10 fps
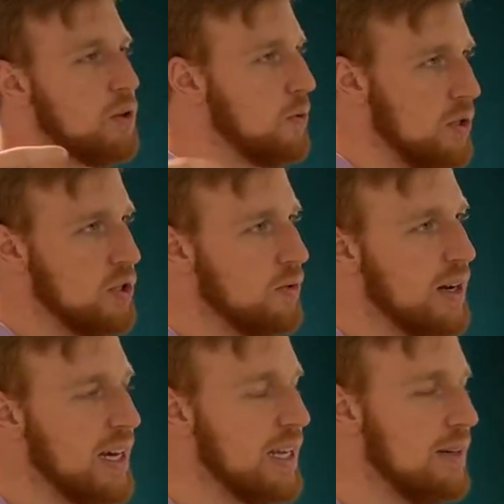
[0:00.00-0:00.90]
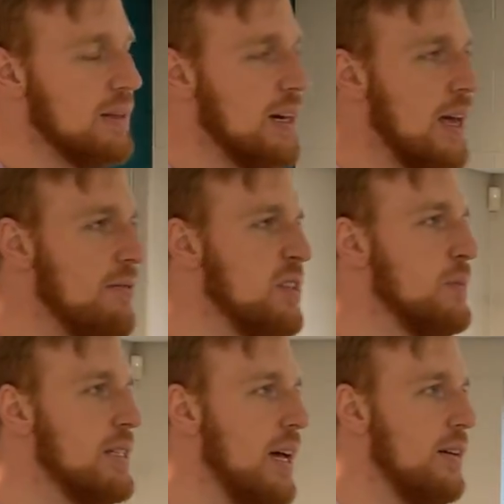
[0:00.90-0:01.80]
as a Christian, right, I can kind of have this
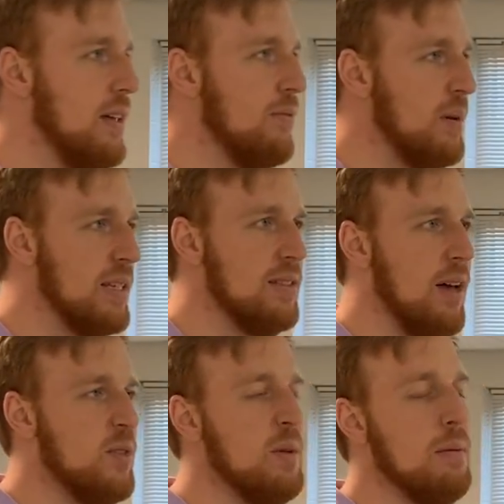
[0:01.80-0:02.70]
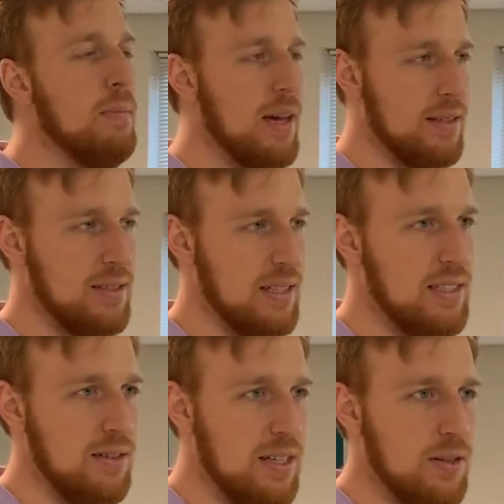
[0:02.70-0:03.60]
mentality of, but I still have to be the best. I
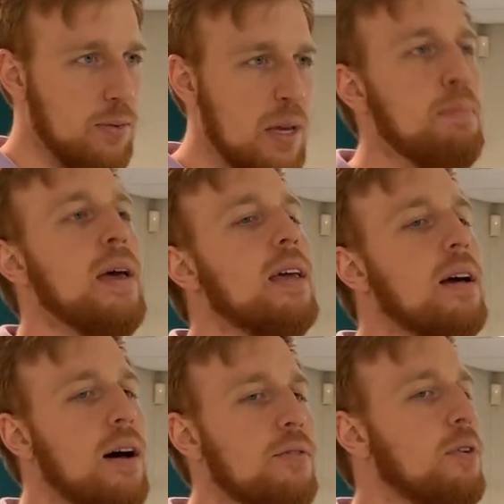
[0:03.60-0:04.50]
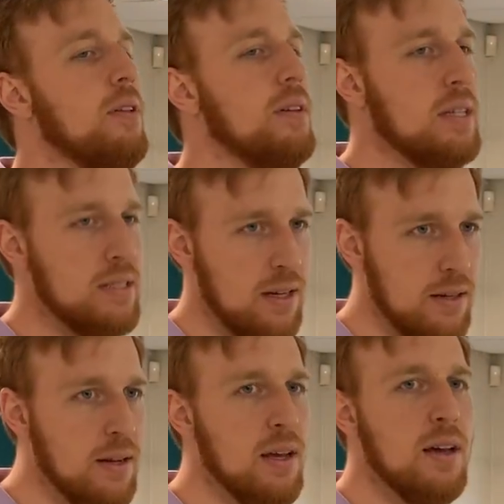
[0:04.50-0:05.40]
still need to repay God for all that he's
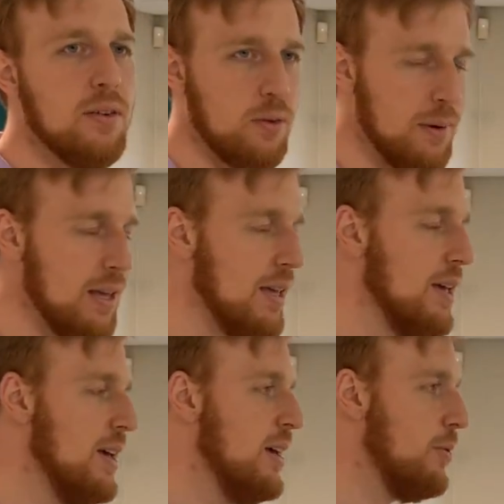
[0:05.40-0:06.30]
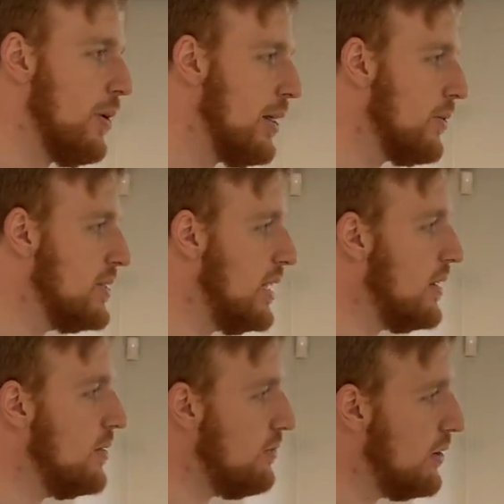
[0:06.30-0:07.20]
done for me. But rather, it's
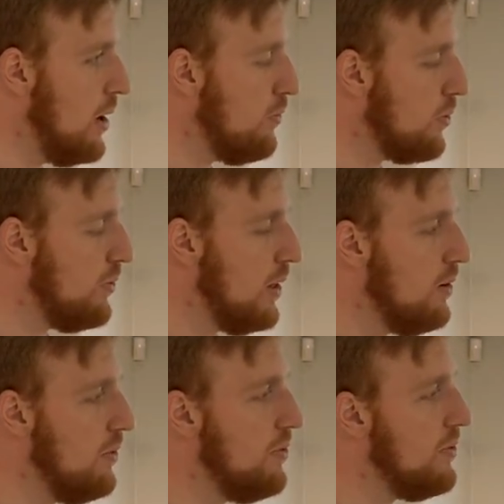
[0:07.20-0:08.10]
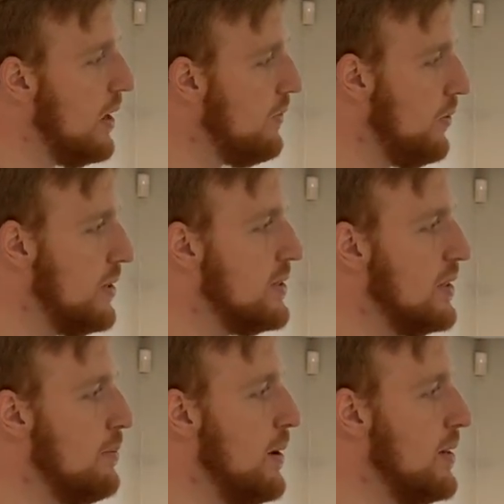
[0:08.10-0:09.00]
out of an overflow of thankfulness
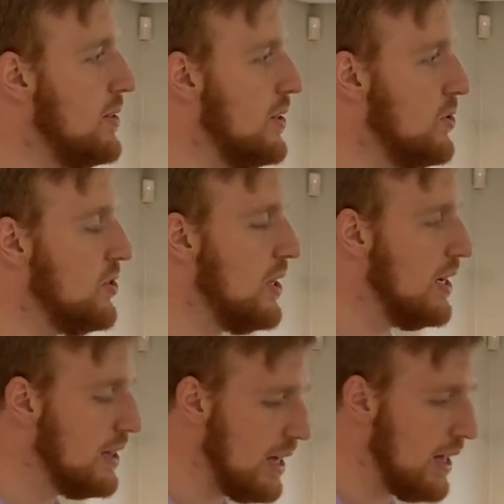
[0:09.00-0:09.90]
and abundance, understanding